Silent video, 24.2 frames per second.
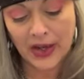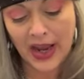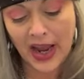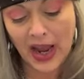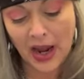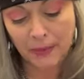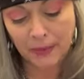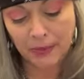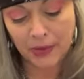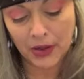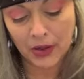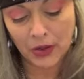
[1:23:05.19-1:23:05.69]

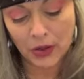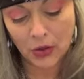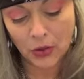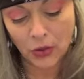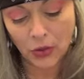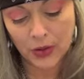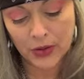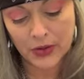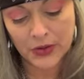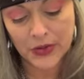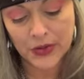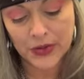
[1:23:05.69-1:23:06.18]

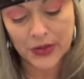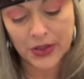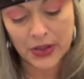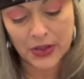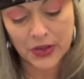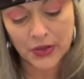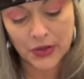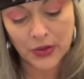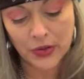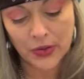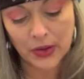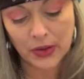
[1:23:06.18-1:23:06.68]
Capricorn
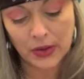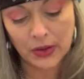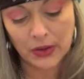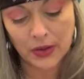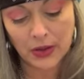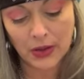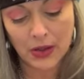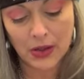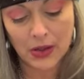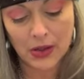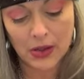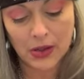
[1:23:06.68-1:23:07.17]

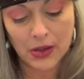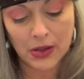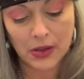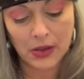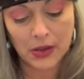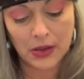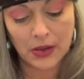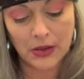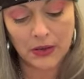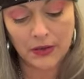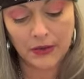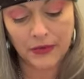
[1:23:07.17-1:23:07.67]

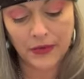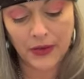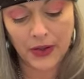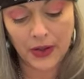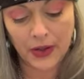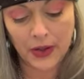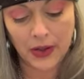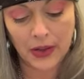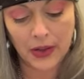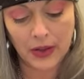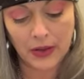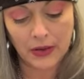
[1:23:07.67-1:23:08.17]
sister-in-law,
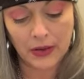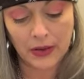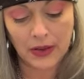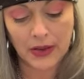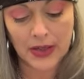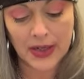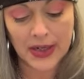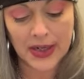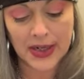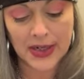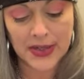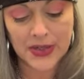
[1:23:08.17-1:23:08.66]
fucking
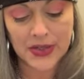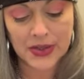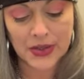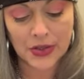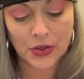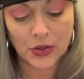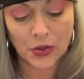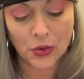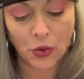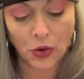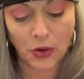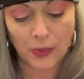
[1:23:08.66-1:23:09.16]
niece
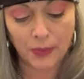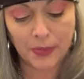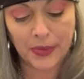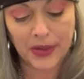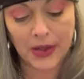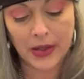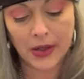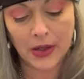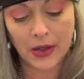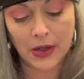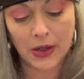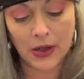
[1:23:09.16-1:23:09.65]

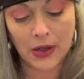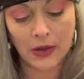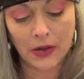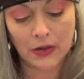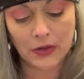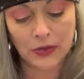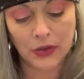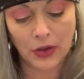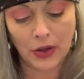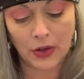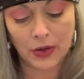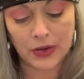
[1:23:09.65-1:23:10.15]

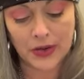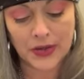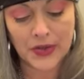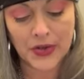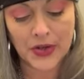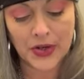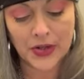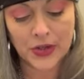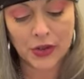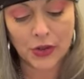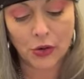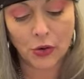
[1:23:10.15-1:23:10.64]
Scorpio,
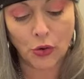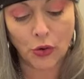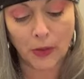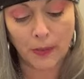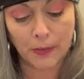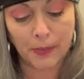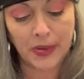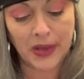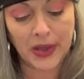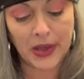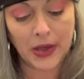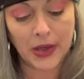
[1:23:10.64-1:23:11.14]
Dotsy
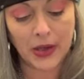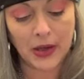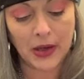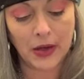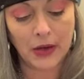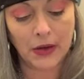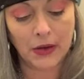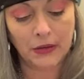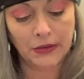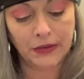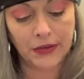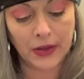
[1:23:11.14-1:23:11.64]

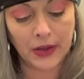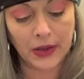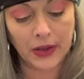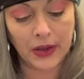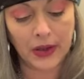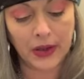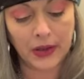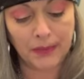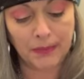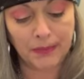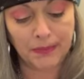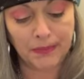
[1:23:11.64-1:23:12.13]
Scorpio,
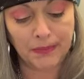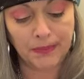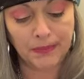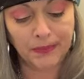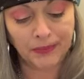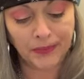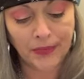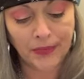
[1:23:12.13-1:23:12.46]
fucking